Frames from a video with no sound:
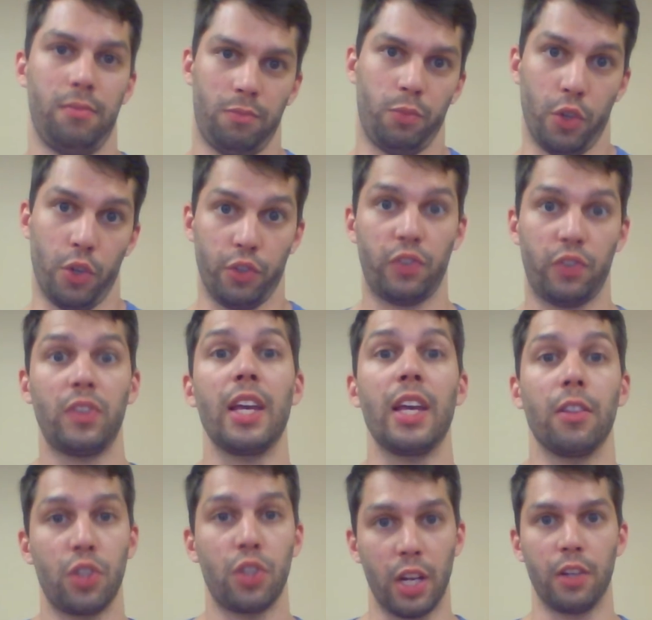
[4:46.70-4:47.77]
your
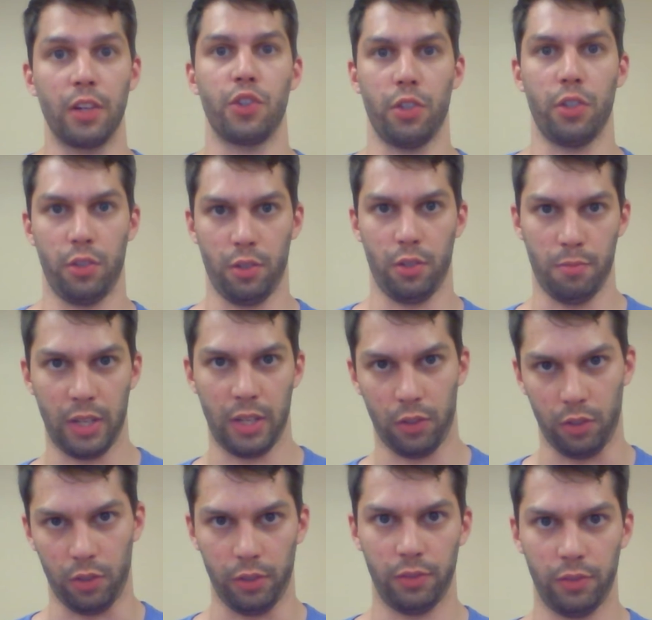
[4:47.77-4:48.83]
state, change your
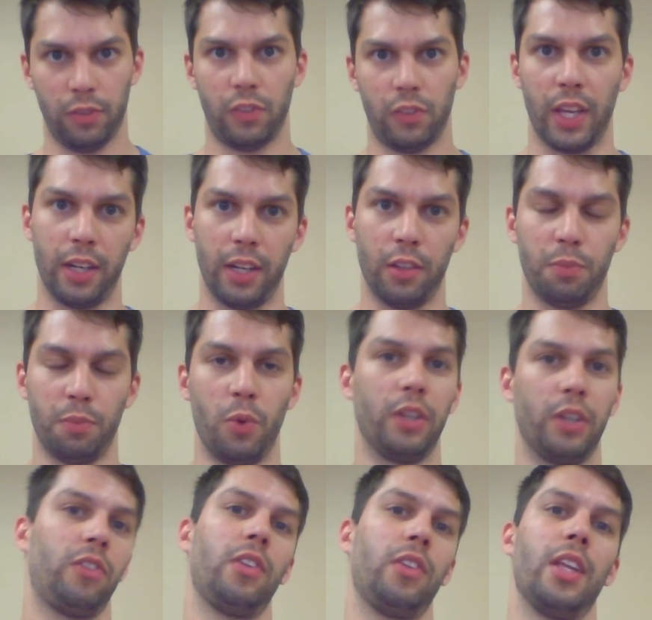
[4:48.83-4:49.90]
mental state at this
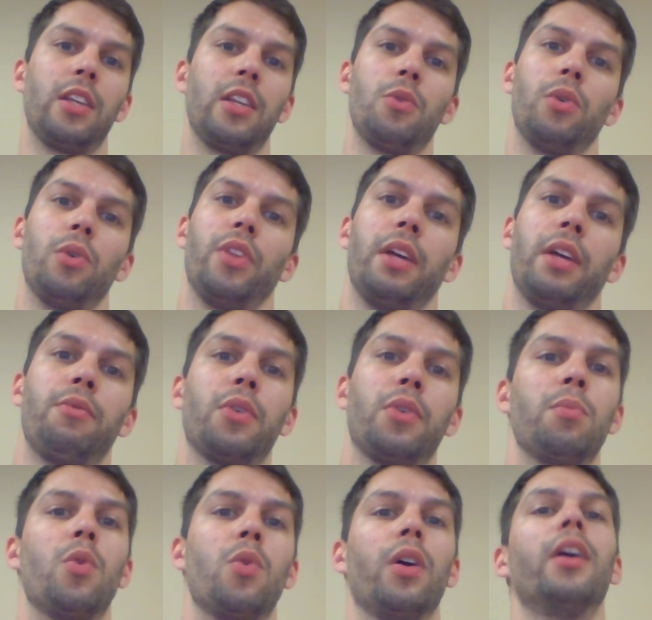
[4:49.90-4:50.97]
point, so then you will then
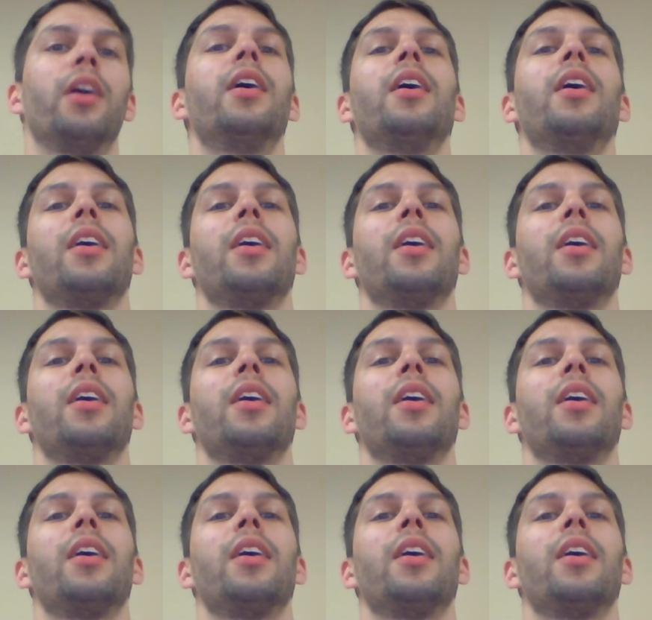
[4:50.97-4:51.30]
feel more